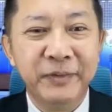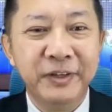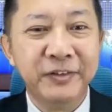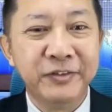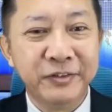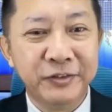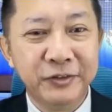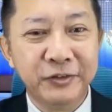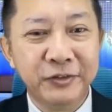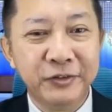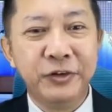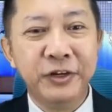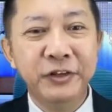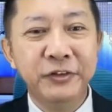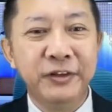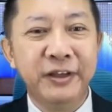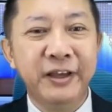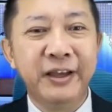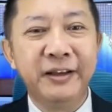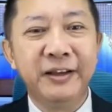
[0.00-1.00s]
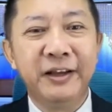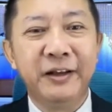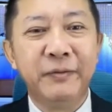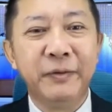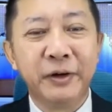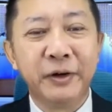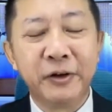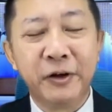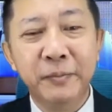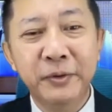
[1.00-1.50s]
is to string together
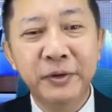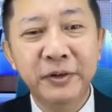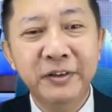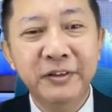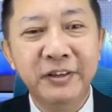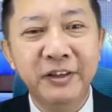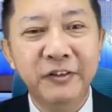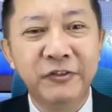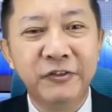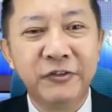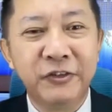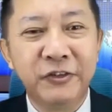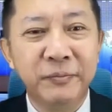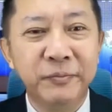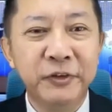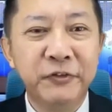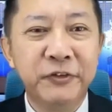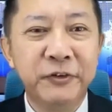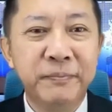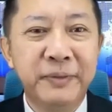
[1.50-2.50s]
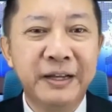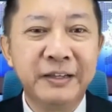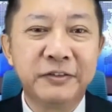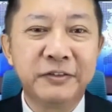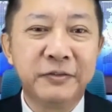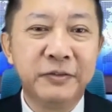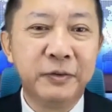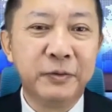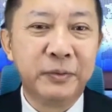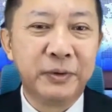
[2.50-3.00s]
our community from different
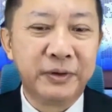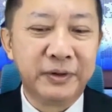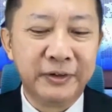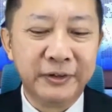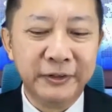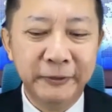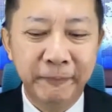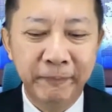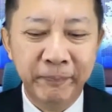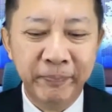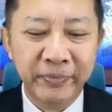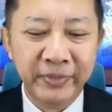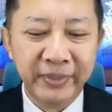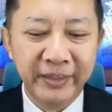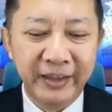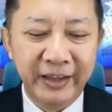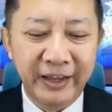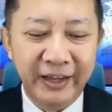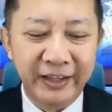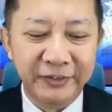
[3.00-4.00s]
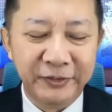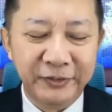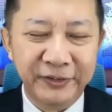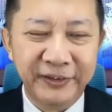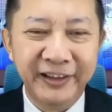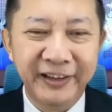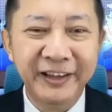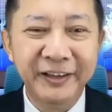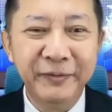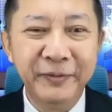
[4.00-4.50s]
parts of the world. And
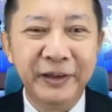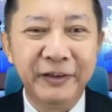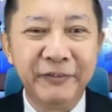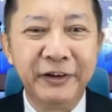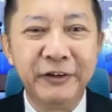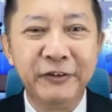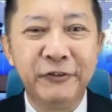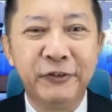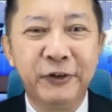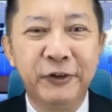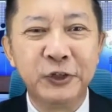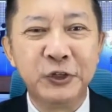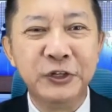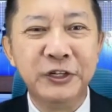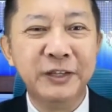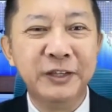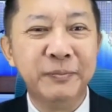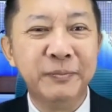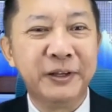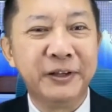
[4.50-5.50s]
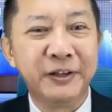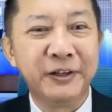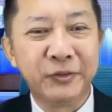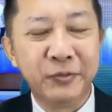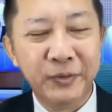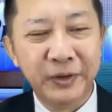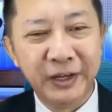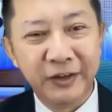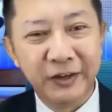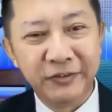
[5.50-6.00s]
today we are very fortunate
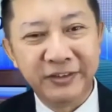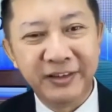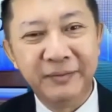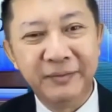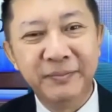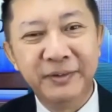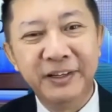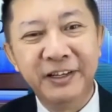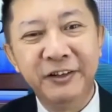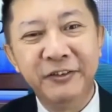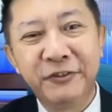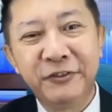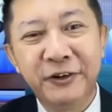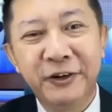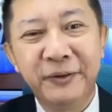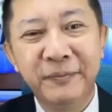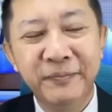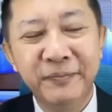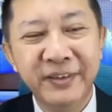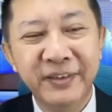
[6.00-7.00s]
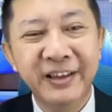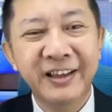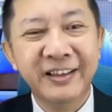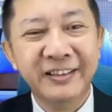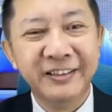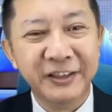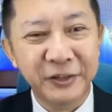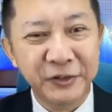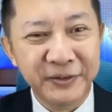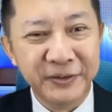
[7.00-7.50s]
because we have somebody from
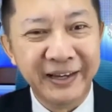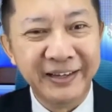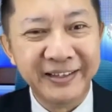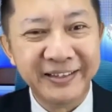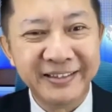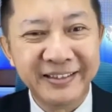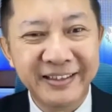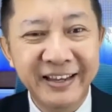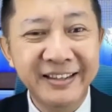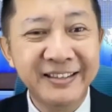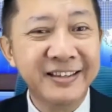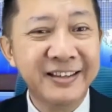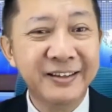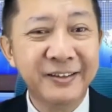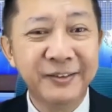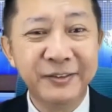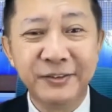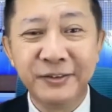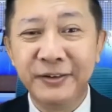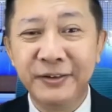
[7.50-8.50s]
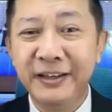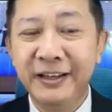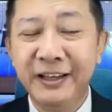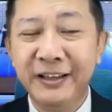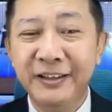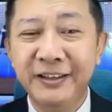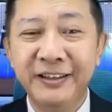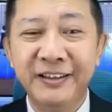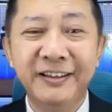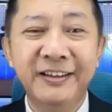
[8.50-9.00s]
the United States and also
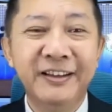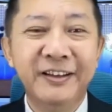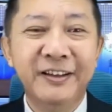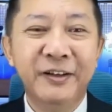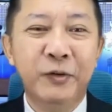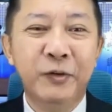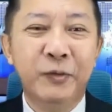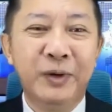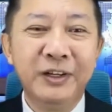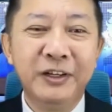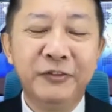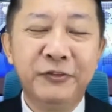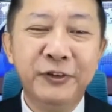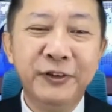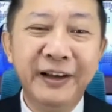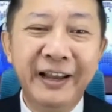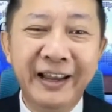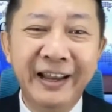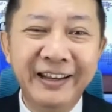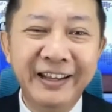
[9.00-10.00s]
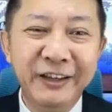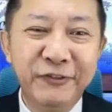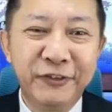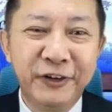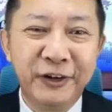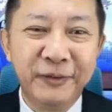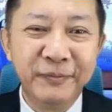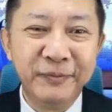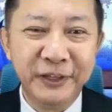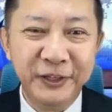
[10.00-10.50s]
another wonderful lady
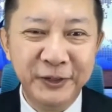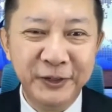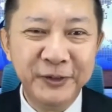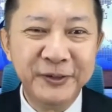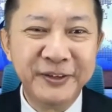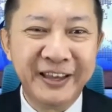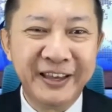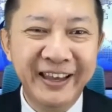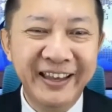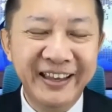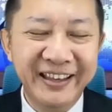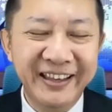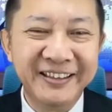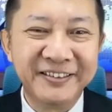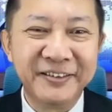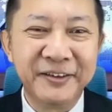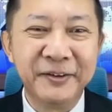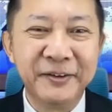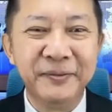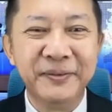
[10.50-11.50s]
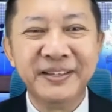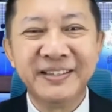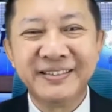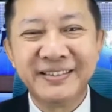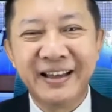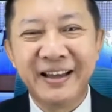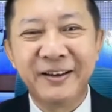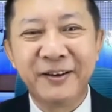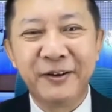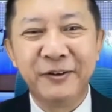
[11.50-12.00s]
from the UK. So we'll
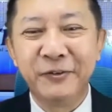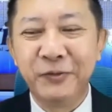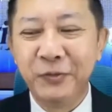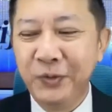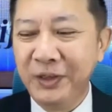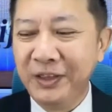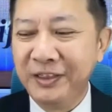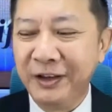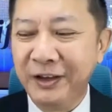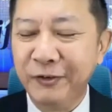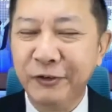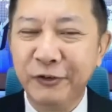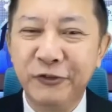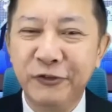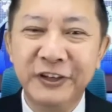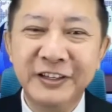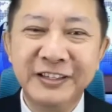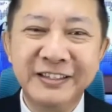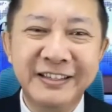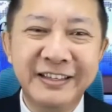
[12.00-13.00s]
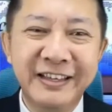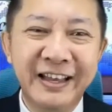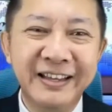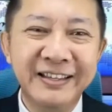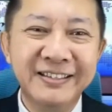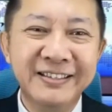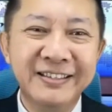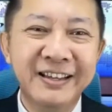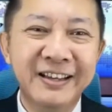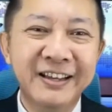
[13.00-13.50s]
start off with our first
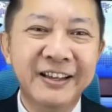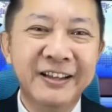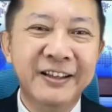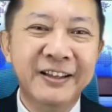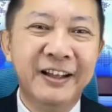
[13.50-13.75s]
guest,